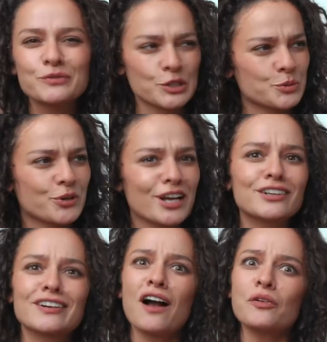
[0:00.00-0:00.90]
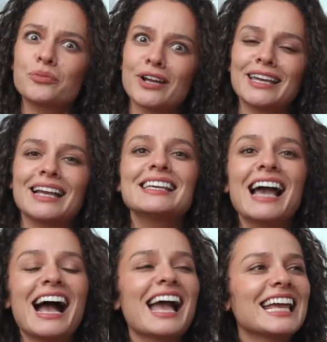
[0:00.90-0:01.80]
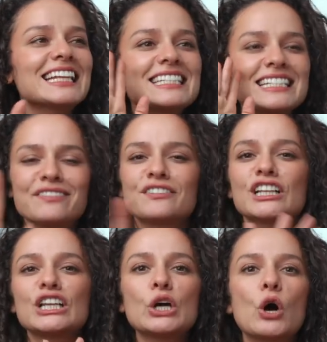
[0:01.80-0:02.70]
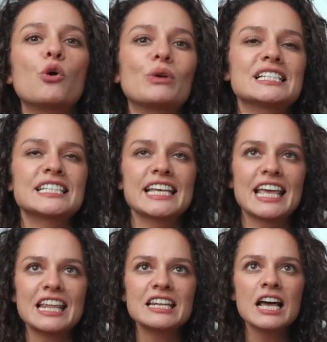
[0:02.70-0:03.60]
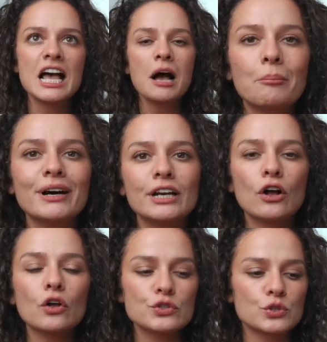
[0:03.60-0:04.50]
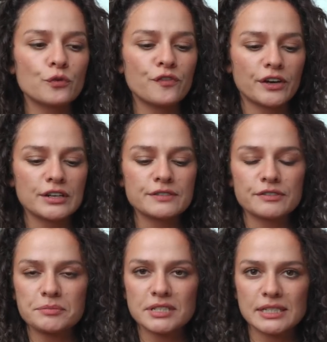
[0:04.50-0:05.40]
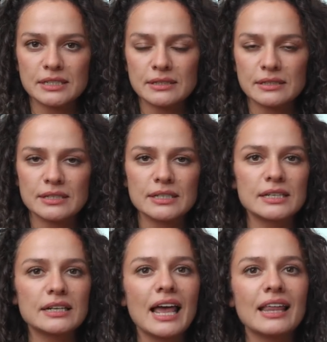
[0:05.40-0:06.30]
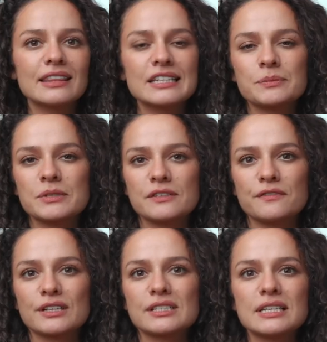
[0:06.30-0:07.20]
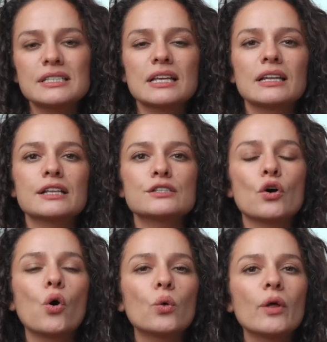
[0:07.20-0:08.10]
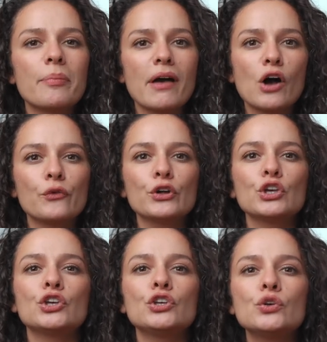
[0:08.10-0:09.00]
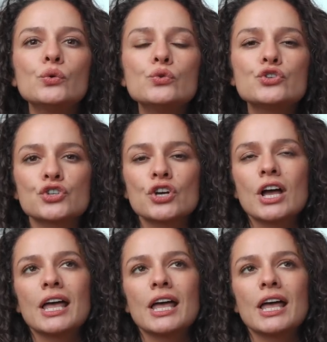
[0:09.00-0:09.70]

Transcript: for spring, groundbreaking. Yeah, it's definitely always in, but it also varies from season to season. And this specific season, it's all about huge,